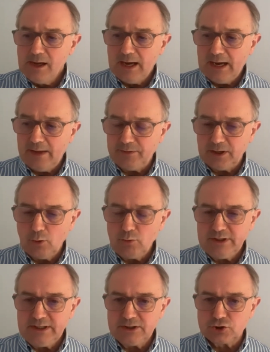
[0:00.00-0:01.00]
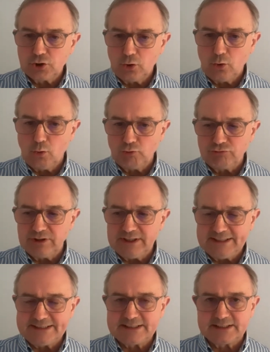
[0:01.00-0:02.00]
And the only tool
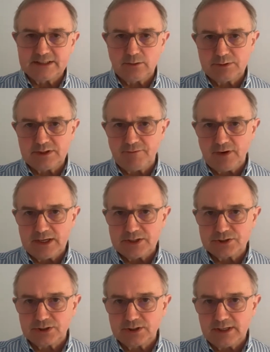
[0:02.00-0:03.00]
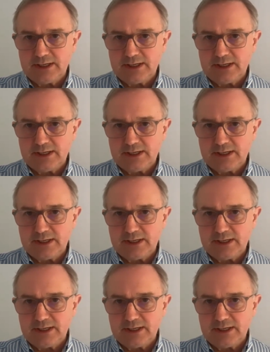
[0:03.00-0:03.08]
really to deal with inflation